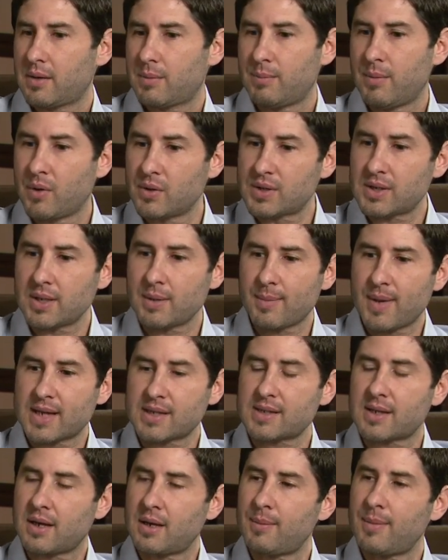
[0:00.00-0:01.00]
mostly
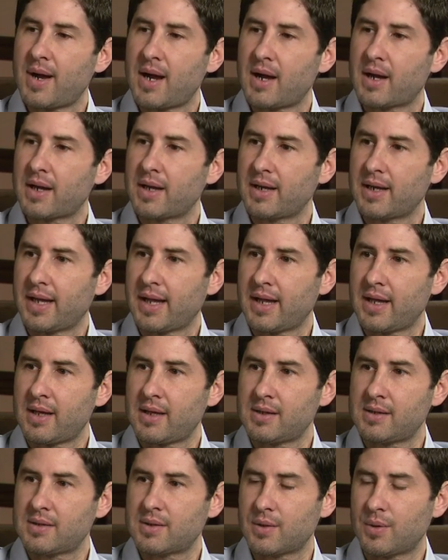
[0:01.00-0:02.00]
Mexican American
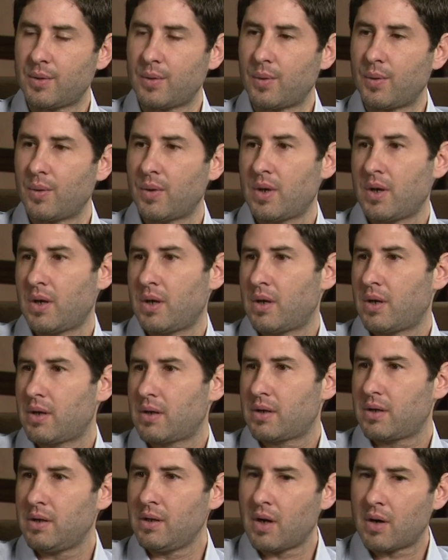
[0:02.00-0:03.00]
kids who,
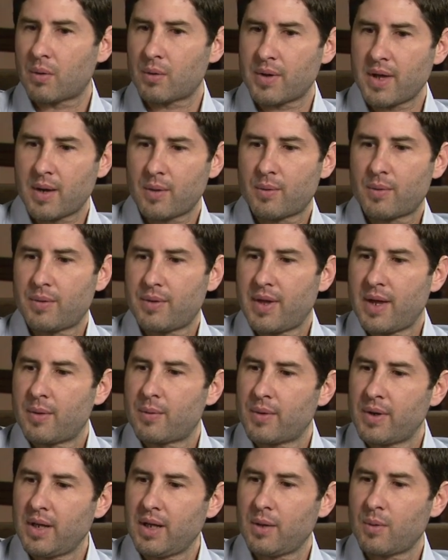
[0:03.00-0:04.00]
you know, they, they
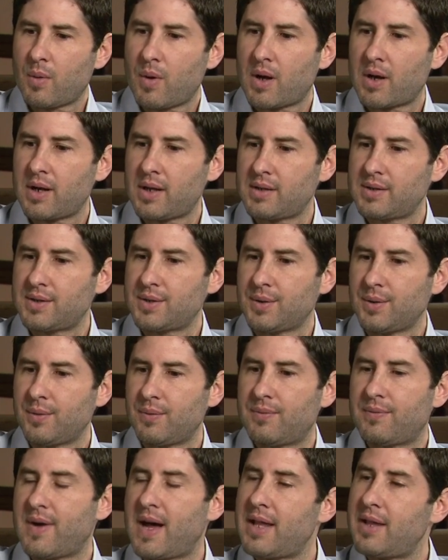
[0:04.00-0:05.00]
really wanted
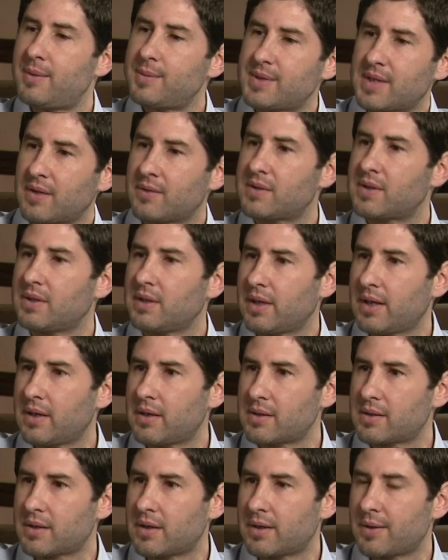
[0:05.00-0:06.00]
to find themselves in
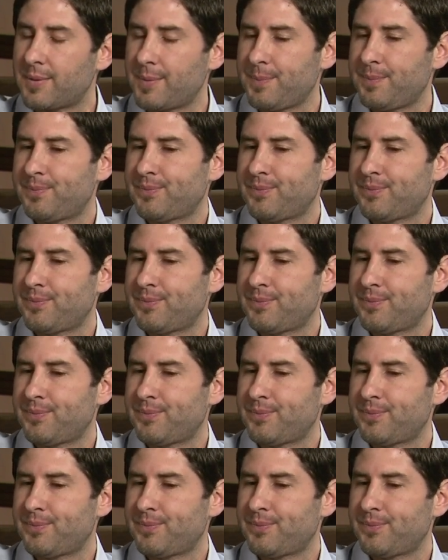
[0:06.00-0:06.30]
literature